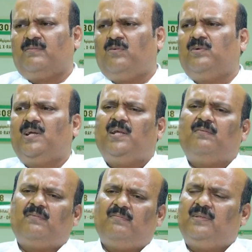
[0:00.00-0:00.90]
not
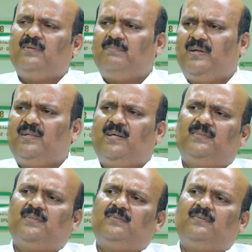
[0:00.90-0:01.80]
dealing with
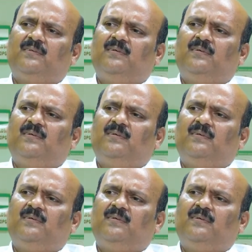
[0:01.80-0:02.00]
medication,